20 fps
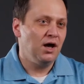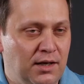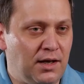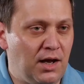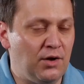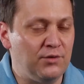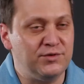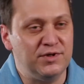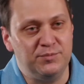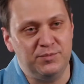
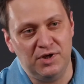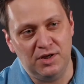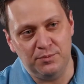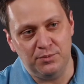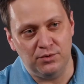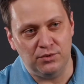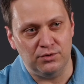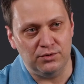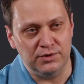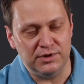healthy
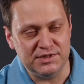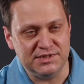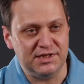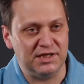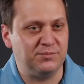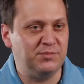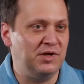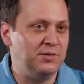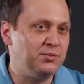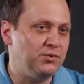people and
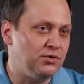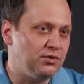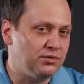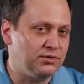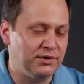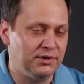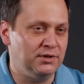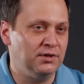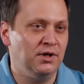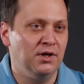sick
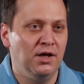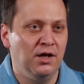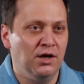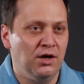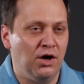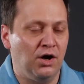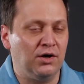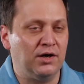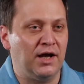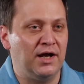people and
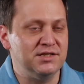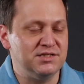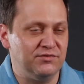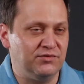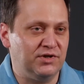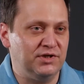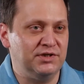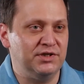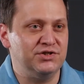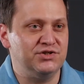all kinds
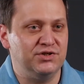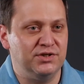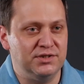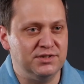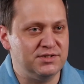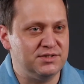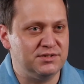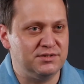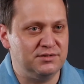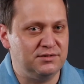of
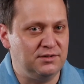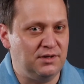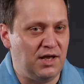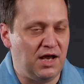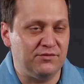conditions.